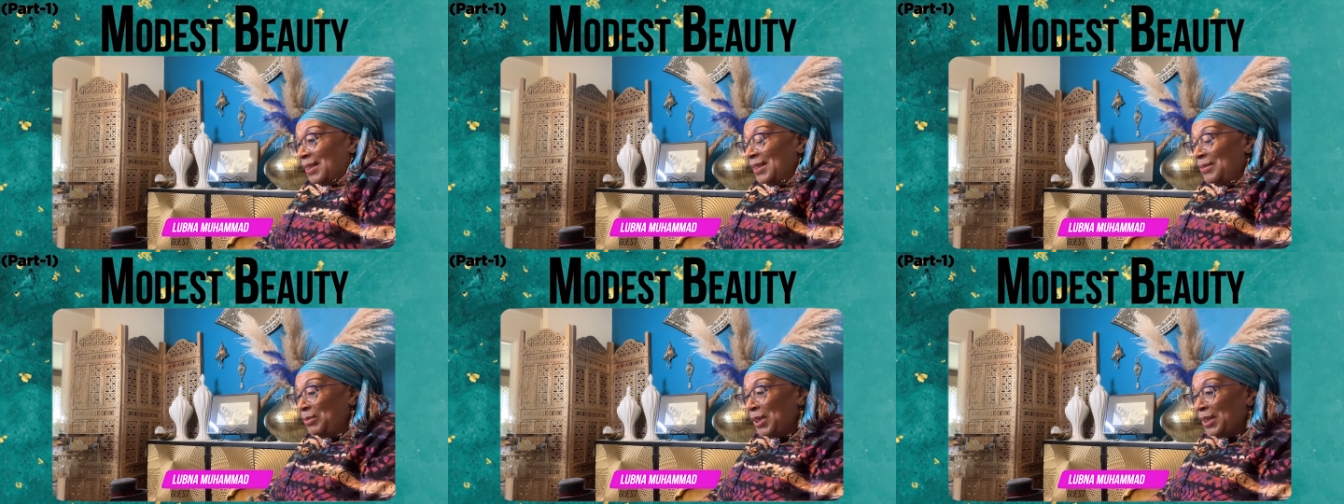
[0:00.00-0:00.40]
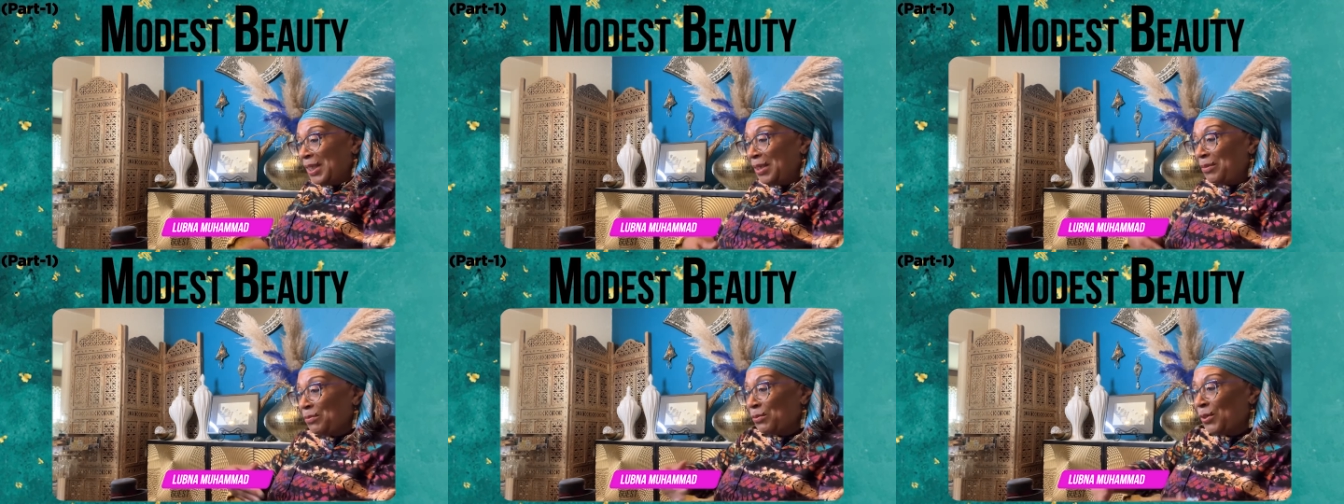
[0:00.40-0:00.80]
where
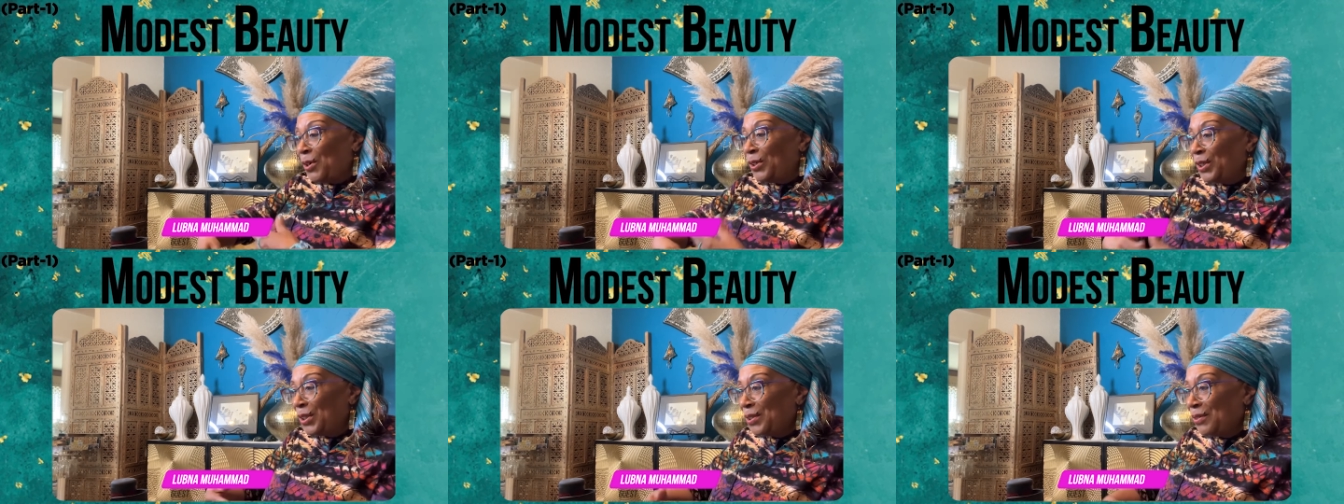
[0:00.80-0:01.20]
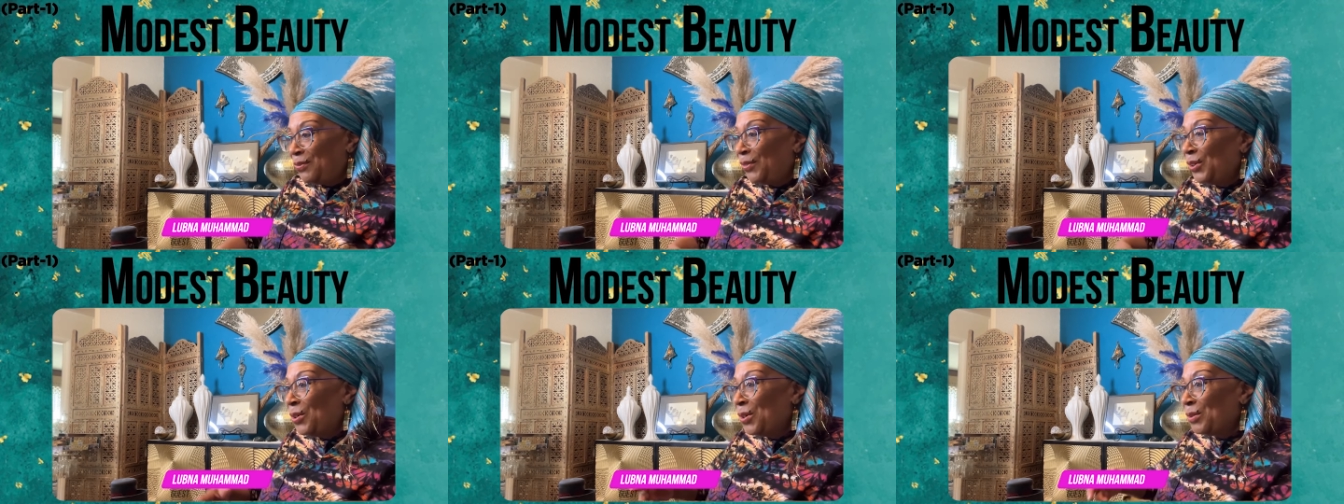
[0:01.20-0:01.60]
they roll on the
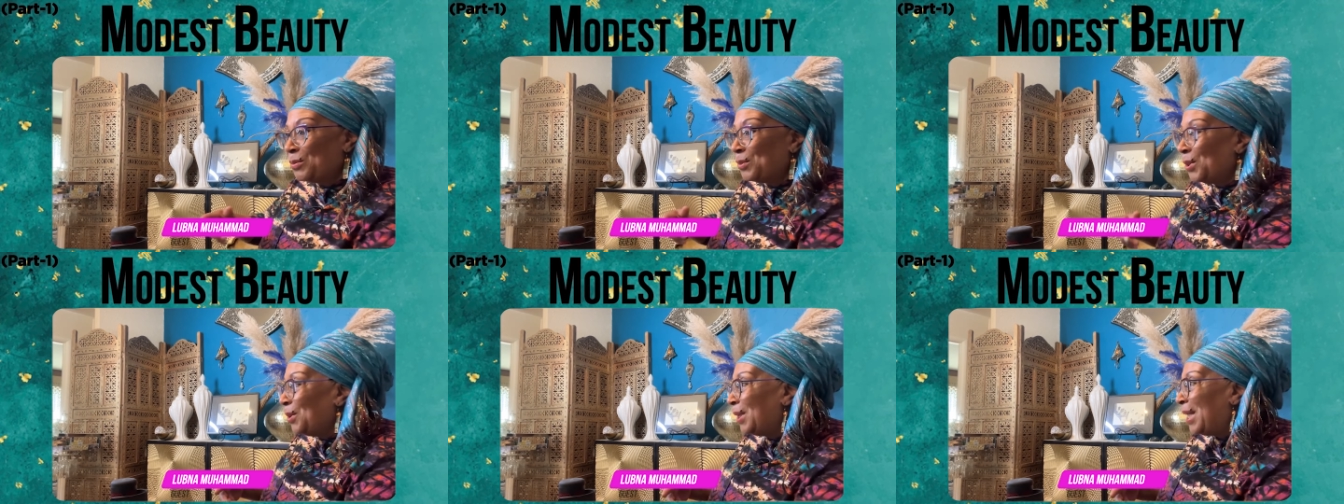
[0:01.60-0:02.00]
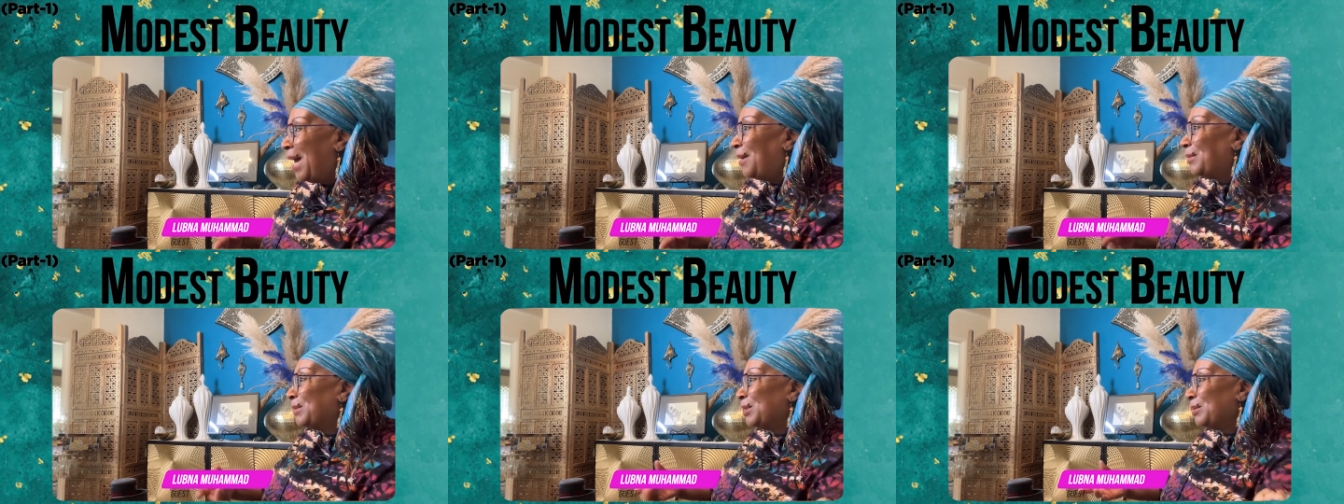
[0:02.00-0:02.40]
floor and roll
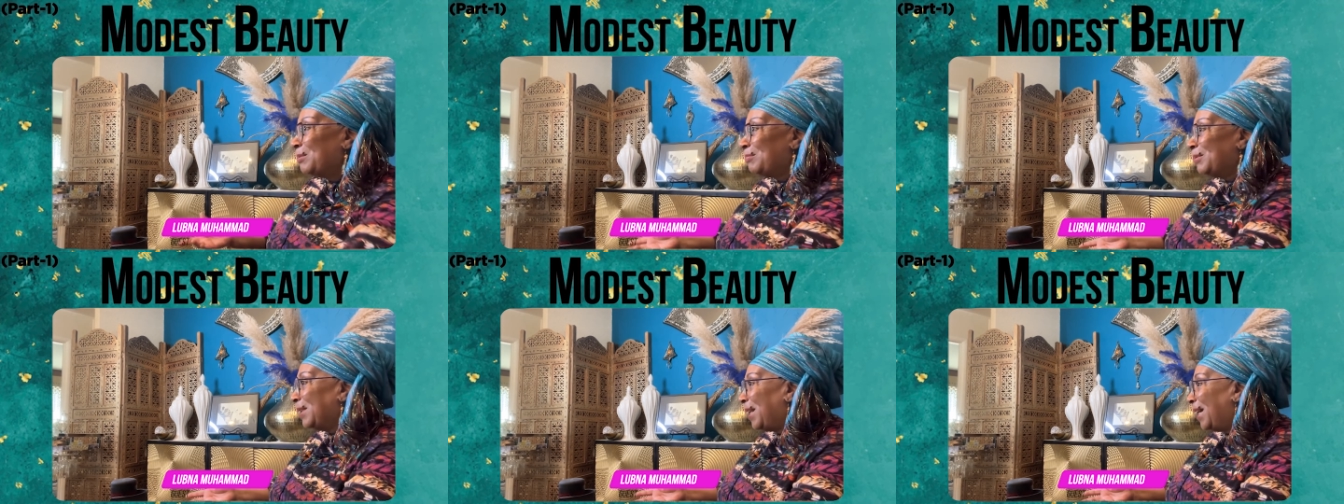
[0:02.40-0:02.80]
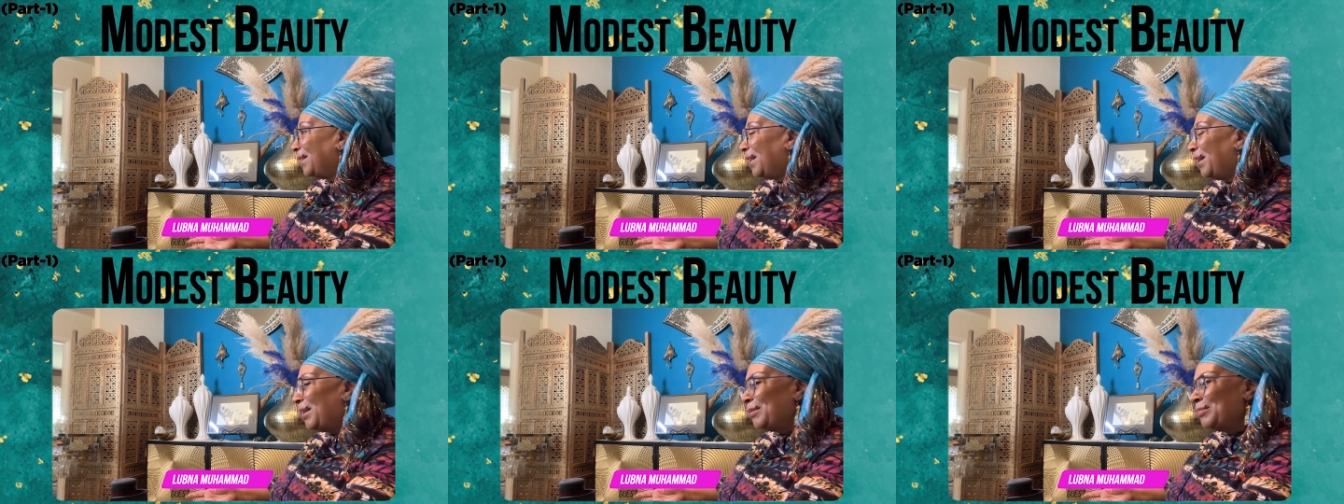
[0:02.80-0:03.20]
out and
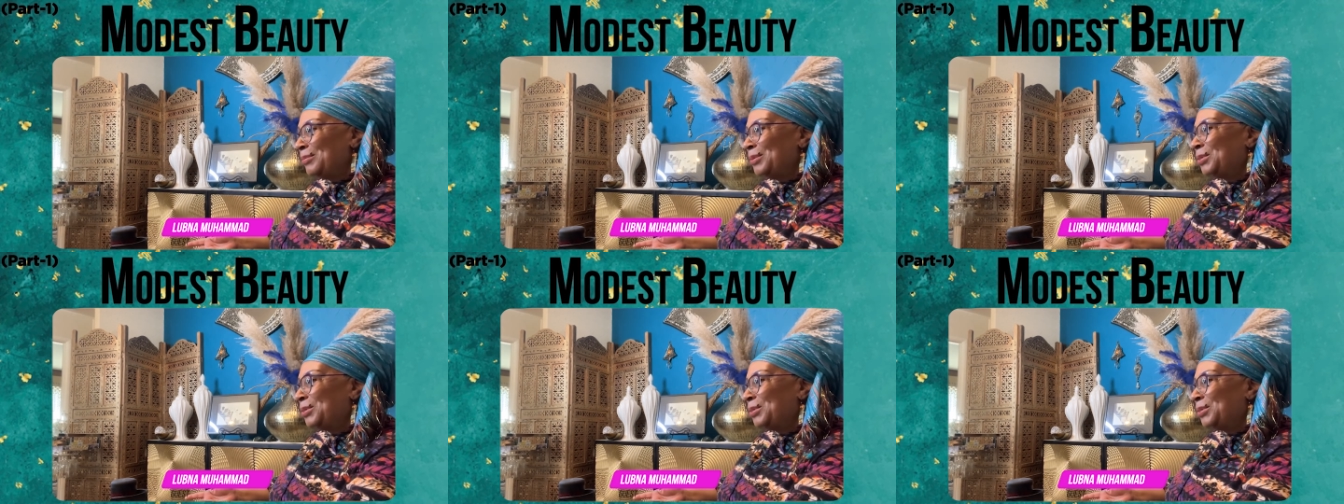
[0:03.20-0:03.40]
like uh,